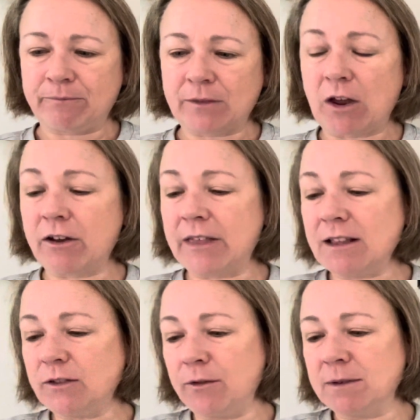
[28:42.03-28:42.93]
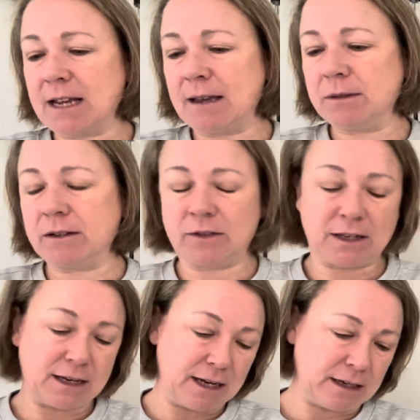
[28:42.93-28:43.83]
oh no, that's from Dames of the
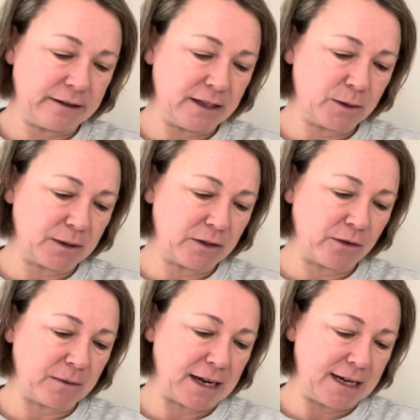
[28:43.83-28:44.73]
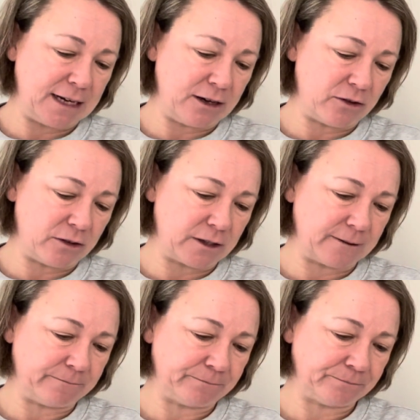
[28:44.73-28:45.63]
Needle, and this one's from Lady
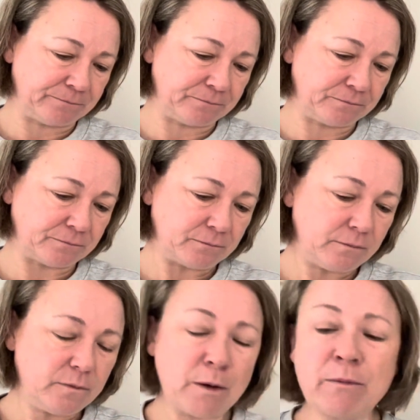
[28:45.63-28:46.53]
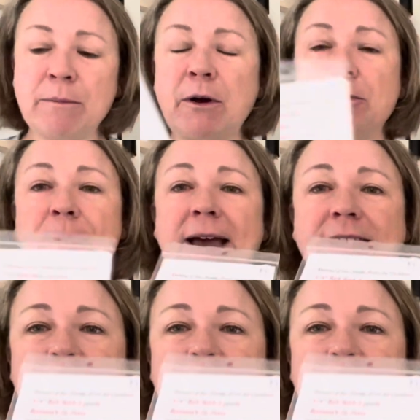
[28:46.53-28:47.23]
Dot. But both packs